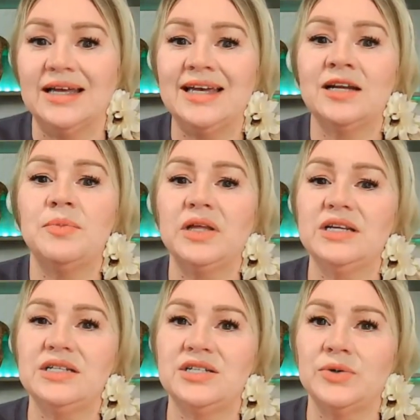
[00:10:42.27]
the
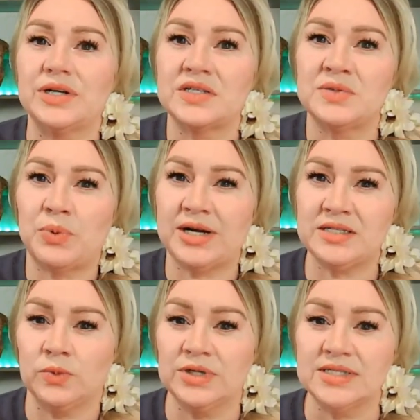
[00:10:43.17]
inability to
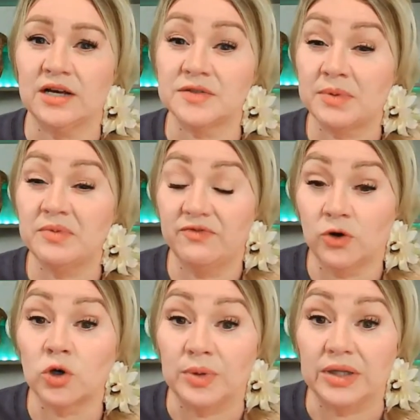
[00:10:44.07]
express oneself
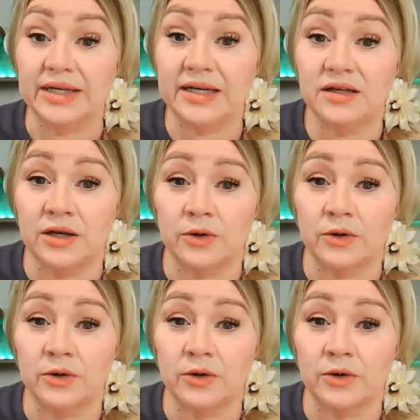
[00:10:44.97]
verbally,